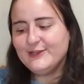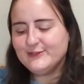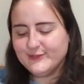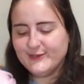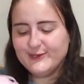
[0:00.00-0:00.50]

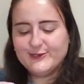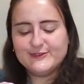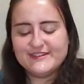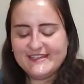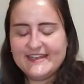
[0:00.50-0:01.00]

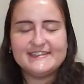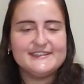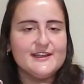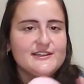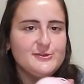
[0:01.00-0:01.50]
So the
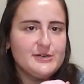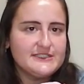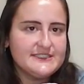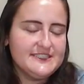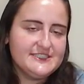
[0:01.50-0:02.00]
Snuggly
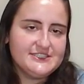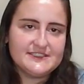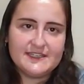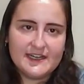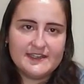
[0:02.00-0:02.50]
Wuggly is
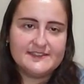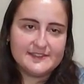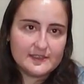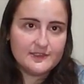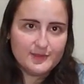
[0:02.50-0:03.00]
just not
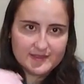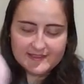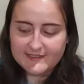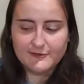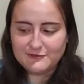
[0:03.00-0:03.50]
Snuggly Wuggly
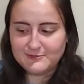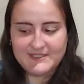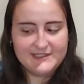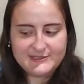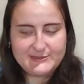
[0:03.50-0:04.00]
enough for
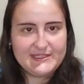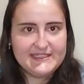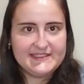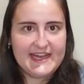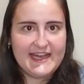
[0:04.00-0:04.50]
me, so
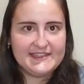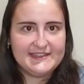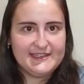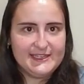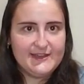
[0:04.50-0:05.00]
it's at
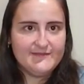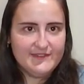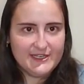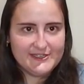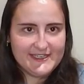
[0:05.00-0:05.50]
the
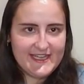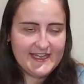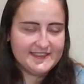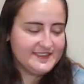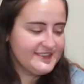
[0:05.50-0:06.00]
very
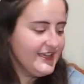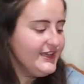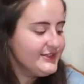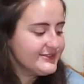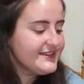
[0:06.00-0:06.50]
end.
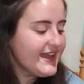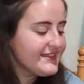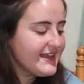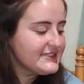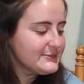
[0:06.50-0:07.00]
So yeah,
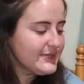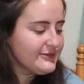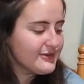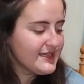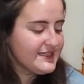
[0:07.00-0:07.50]
that's my
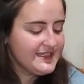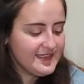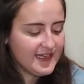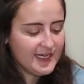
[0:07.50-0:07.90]
ranking.